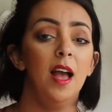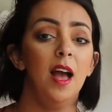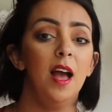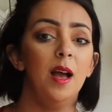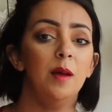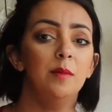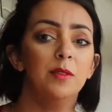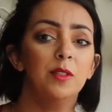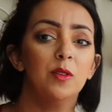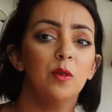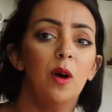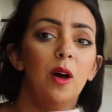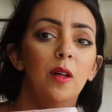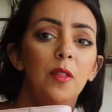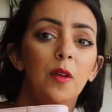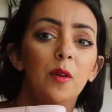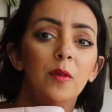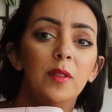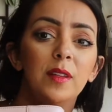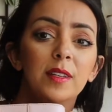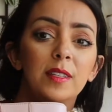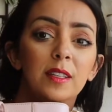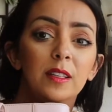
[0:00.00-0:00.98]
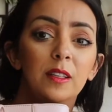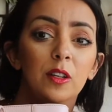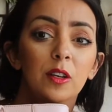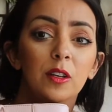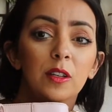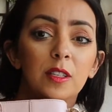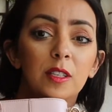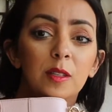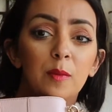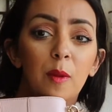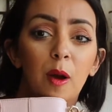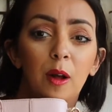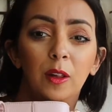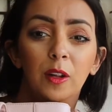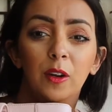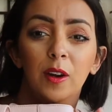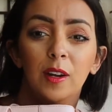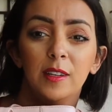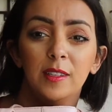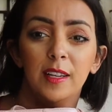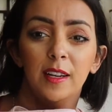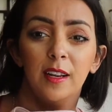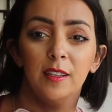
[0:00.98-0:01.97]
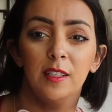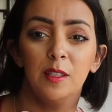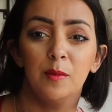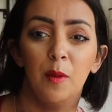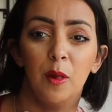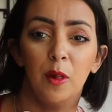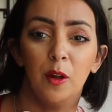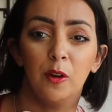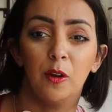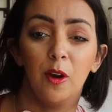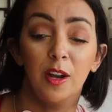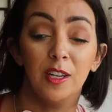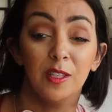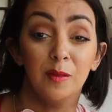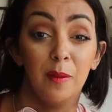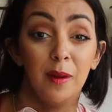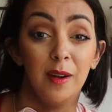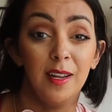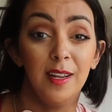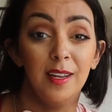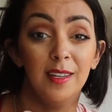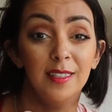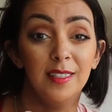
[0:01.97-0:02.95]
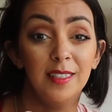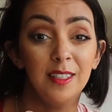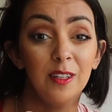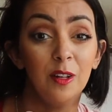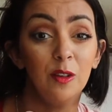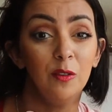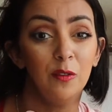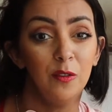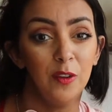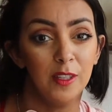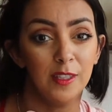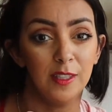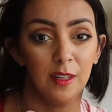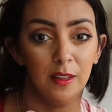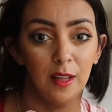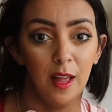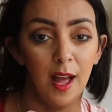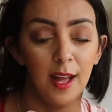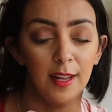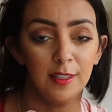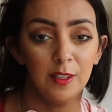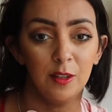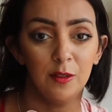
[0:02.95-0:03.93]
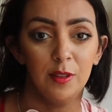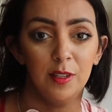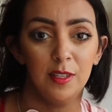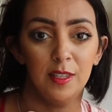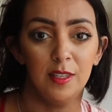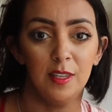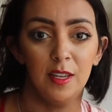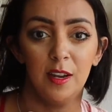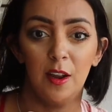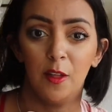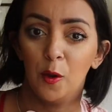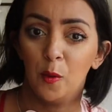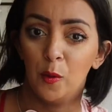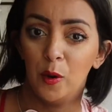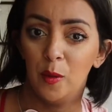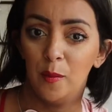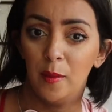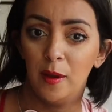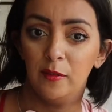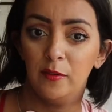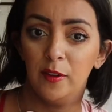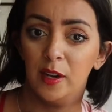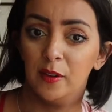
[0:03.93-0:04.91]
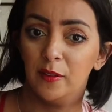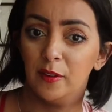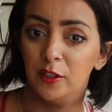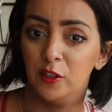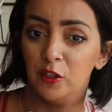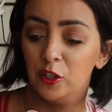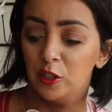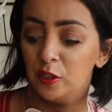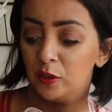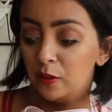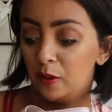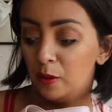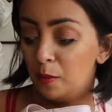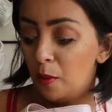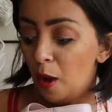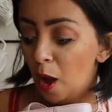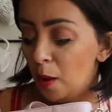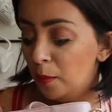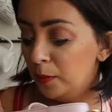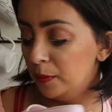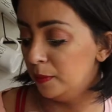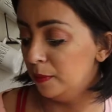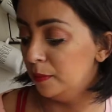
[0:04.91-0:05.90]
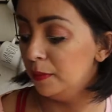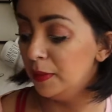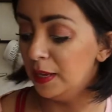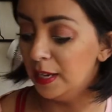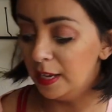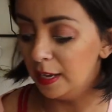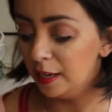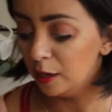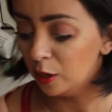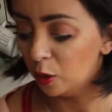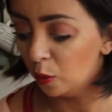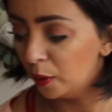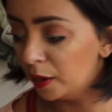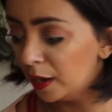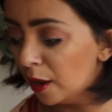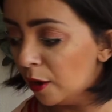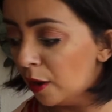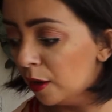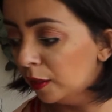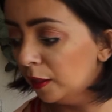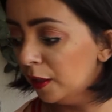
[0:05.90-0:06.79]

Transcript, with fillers: Um, so although this looks smaller as like a smaller crossbody, it still fits a lot. So this is another one of my favorites just for mom, me going out